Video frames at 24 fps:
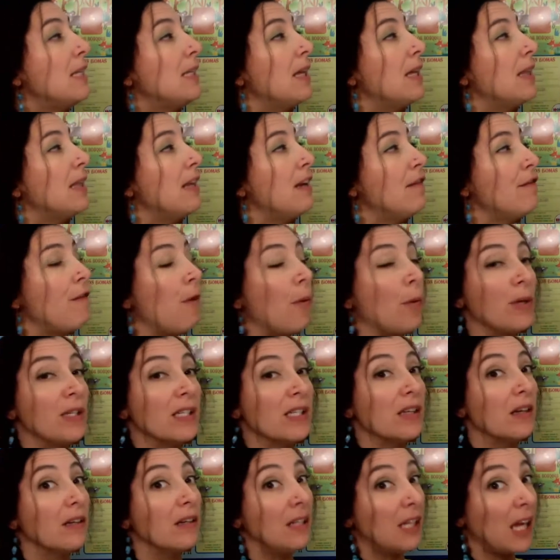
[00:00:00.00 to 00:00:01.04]
that they focused
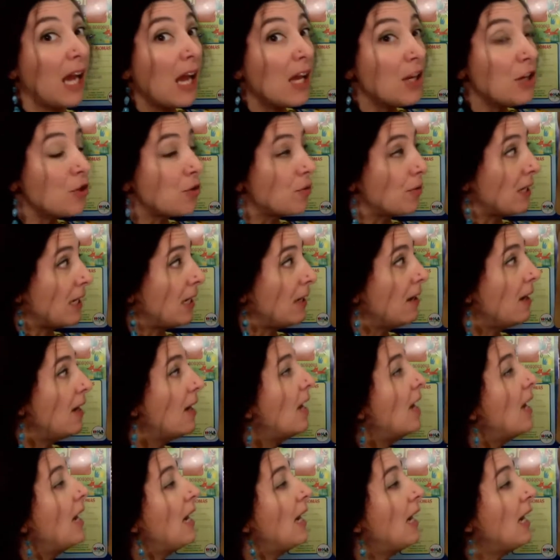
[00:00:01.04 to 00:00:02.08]
on the country.
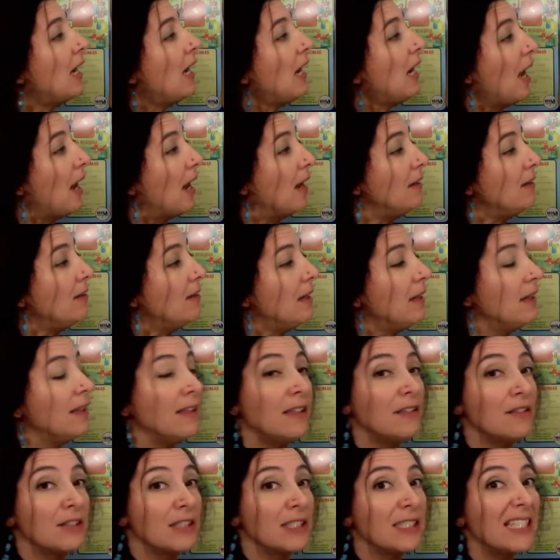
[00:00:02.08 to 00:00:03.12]
And
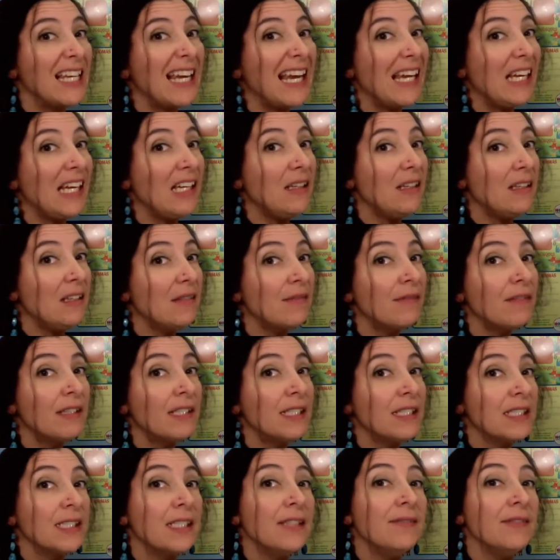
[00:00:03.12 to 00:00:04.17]
there is 8 different
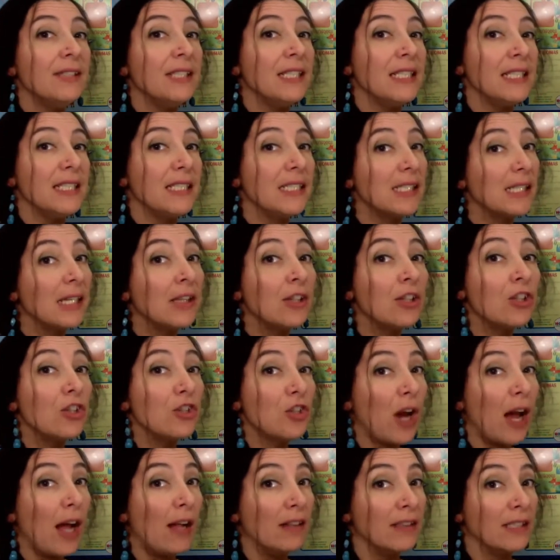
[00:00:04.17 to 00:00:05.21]
activities that the
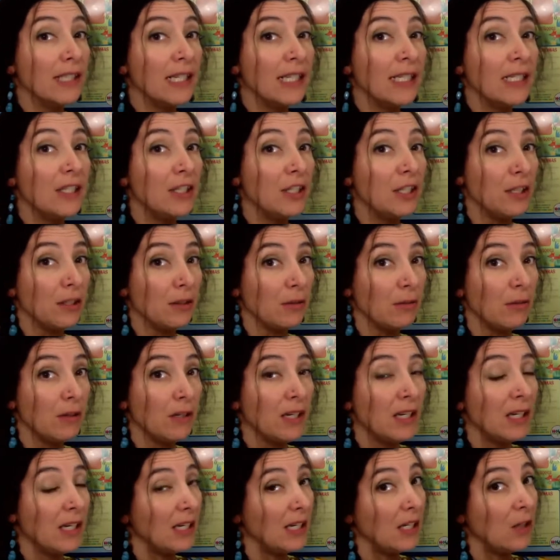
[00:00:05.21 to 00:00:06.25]
child can do.
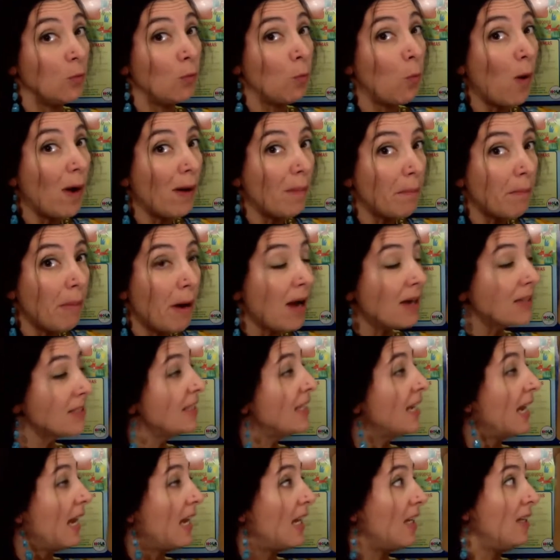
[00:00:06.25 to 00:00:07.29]
In one box,
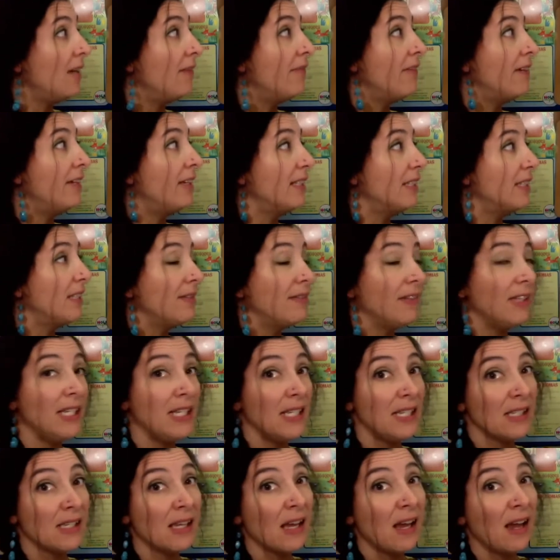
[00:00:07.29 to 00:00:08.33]
8 different
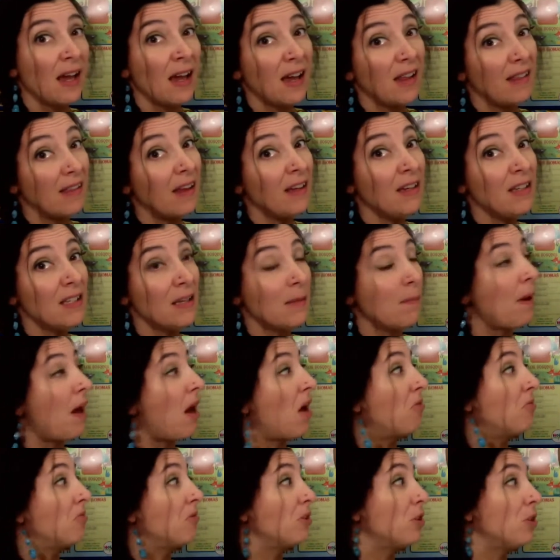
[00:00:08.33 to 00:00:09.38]
activities. That is about
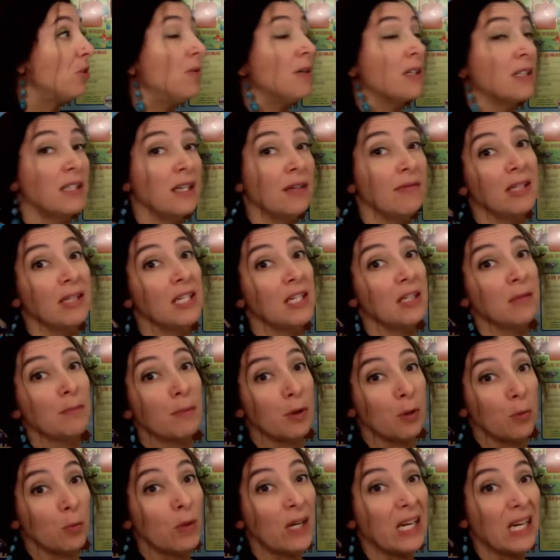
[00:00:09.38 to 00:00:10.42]
2 activities
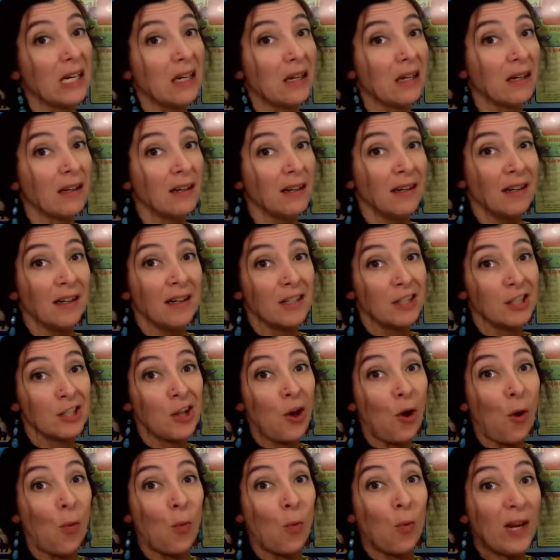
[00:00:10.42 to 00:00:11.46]
per week.
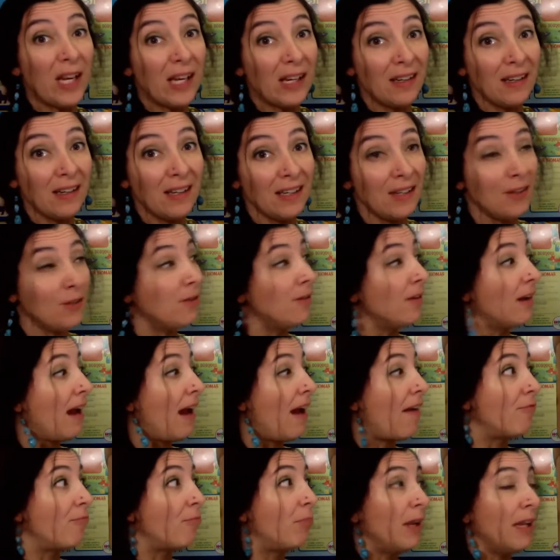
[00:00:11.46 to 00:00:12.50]
So weekly, you could
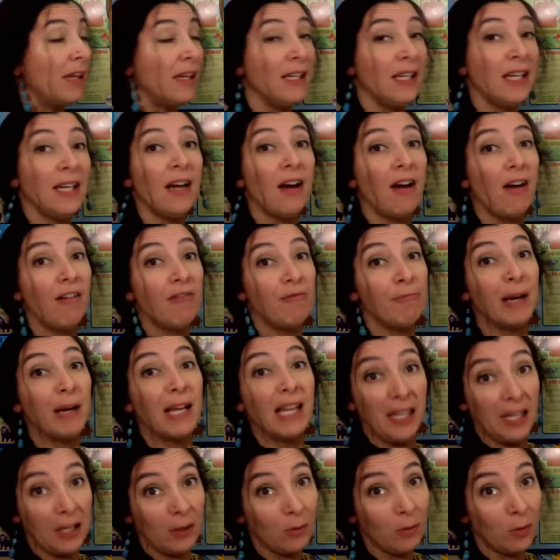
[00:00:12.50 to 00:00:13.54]
have plenty of
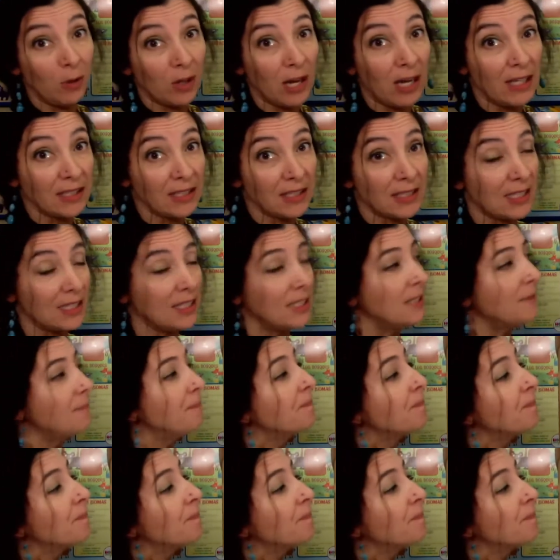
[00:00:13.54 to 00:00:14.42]
bilingual content.